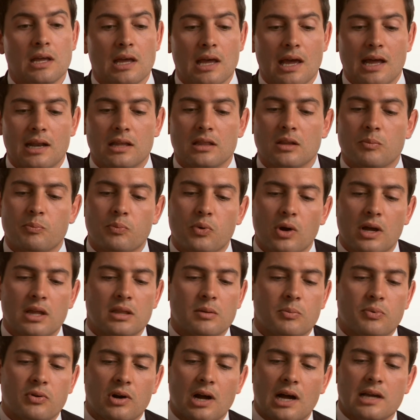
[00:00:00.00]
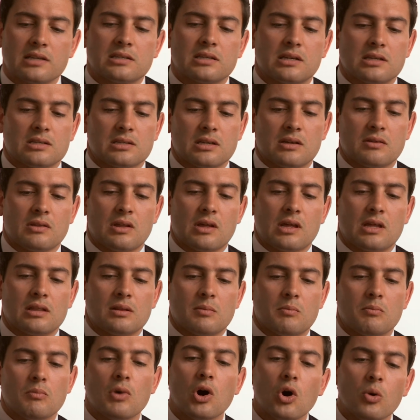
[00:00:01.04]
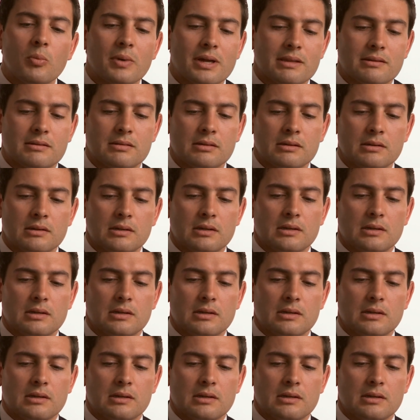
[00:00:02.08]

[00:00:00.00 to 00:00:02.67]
And in the, in the process, in, in the moment